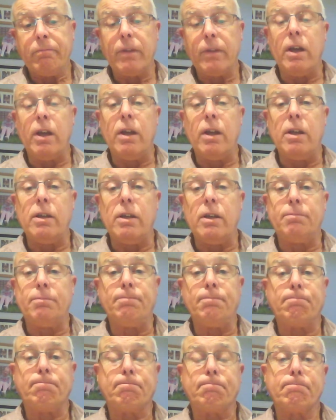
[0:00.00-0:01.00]

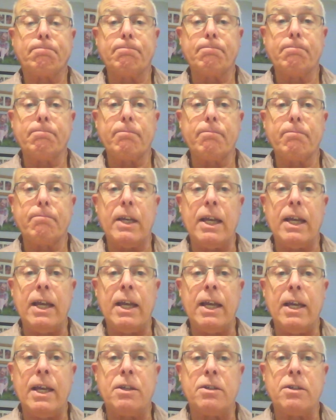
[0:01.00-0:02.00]

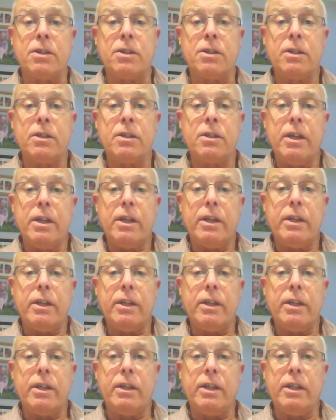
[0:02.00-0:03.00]
And
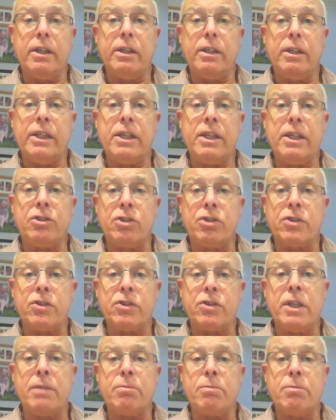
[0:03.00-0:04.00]
it just
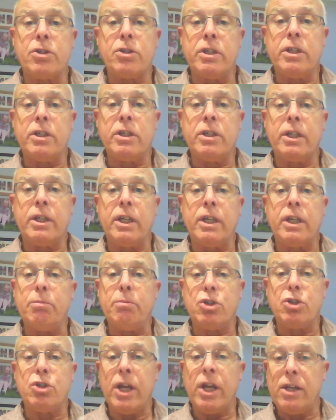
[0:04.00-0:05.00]
seems to
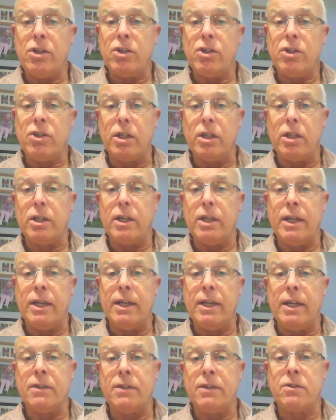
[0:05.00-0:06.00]
keep changing
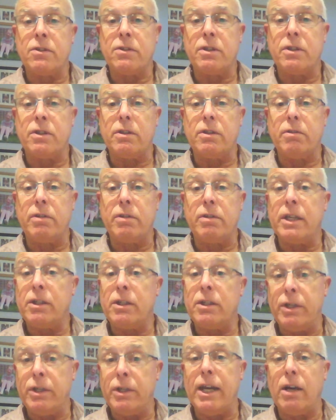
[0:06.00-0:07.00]
as they
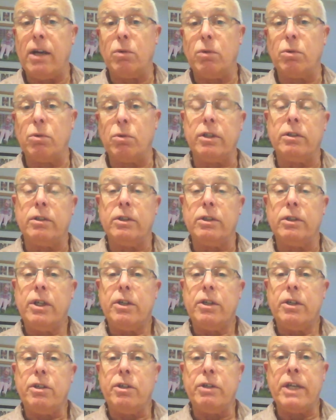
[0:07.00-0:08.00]
do get older.
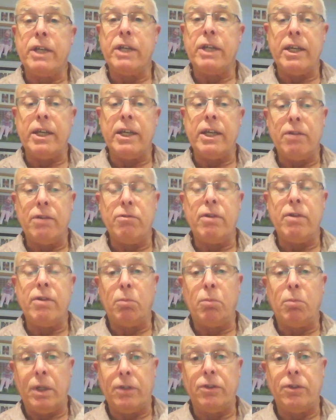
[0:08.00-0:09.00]
You get your head
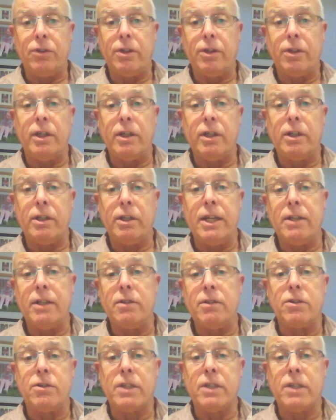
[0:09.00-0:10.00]
round one thing and
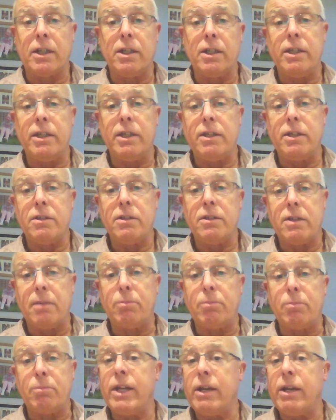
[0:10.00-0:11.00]
then suddenly
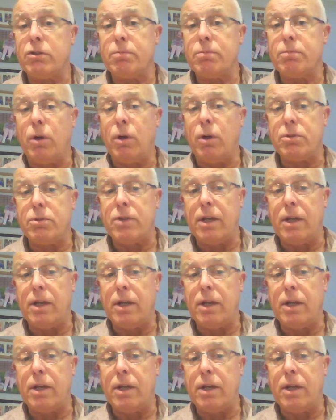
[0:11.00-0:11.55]
something else pops